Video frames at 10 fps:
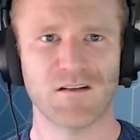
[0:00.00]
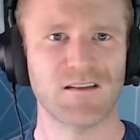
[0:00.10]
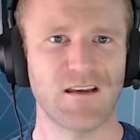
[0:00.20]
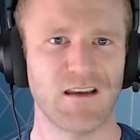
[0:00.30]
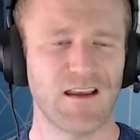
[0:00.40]
are
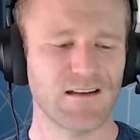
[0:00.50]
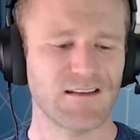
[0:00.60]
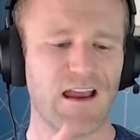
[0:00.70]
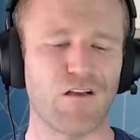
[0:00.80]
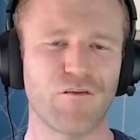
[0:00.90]
seeing it's
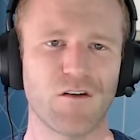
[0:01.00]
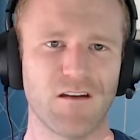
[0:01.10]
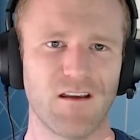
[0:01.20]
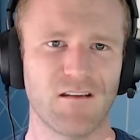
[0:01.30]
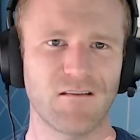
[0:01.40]

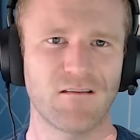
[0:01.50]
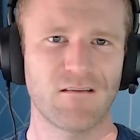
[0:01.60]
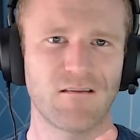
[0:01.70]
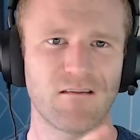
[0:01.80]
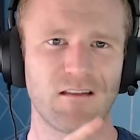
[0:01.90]
California,
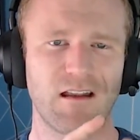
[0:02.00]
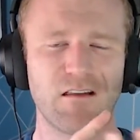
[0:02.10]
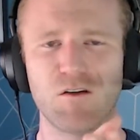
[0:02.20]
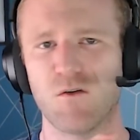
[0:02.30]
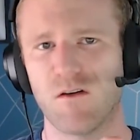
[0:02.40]

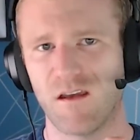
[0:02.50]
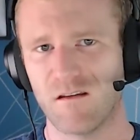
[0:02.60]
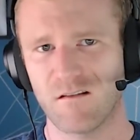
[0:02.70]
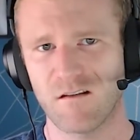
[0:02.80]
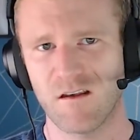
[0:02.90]

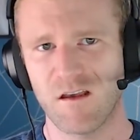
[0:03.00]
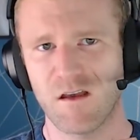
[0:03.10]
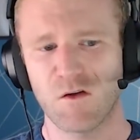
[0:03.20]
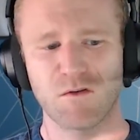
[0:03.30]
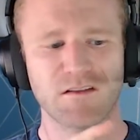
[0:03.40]
Illinois,
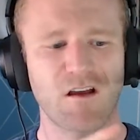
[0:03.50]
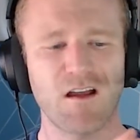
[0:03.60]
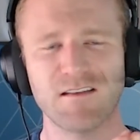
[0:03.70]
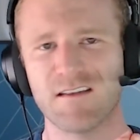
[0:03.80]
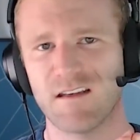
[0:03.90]

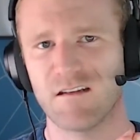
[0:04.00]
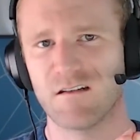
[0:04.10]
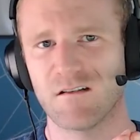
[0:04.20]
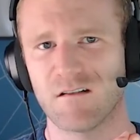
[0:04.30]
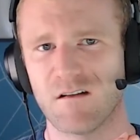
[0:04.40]

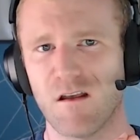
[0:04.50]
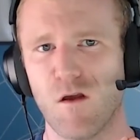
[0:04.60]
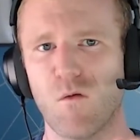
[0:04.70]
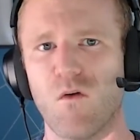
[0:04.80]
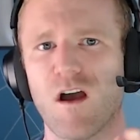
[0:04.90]
Wisconsin,
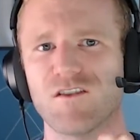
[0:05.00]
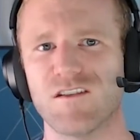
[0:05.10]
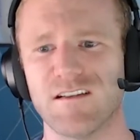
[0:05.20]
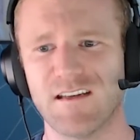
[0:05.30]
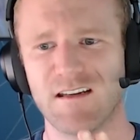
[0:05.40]

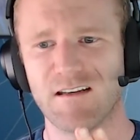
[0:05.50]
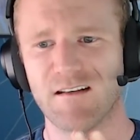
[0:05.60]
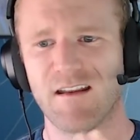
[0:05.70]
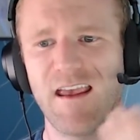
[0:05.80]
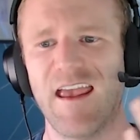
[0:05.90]

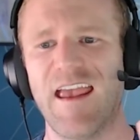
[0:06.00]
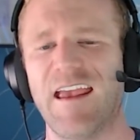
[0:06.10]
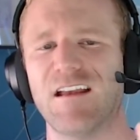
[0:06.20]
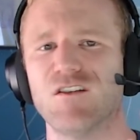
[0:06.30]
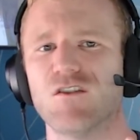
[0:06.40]
Washington,
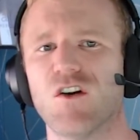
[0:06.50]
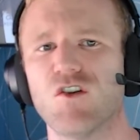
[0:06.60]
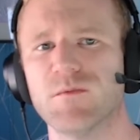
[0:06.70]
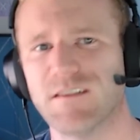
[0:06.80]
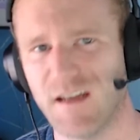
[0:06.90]
and your
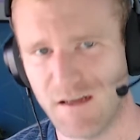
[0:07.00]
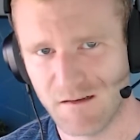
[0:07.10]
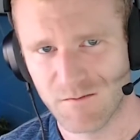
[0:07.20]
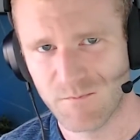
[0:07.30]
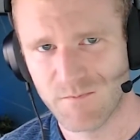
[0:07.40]
home state.
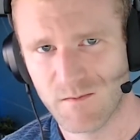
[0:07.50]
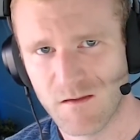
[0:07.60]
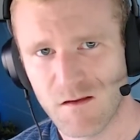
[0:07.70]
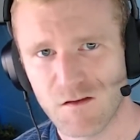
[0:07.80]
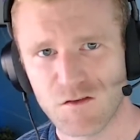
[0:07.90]

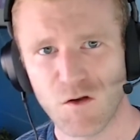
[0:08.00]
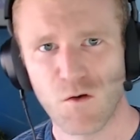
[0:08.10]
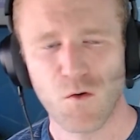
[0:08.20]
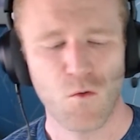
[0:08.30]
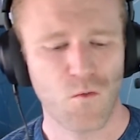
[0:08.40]

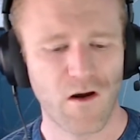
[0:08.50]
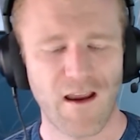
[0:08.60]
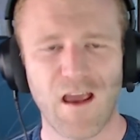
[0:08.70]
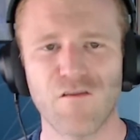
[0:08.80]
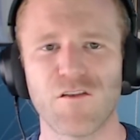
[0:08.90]
So
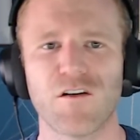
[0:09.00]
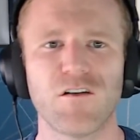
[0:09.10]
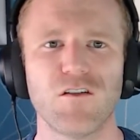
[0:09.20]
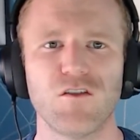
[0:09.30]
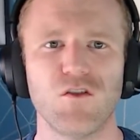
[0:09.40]

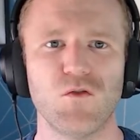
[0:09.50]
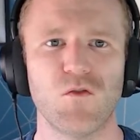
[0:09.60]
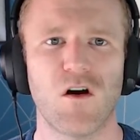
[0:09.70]
wherever you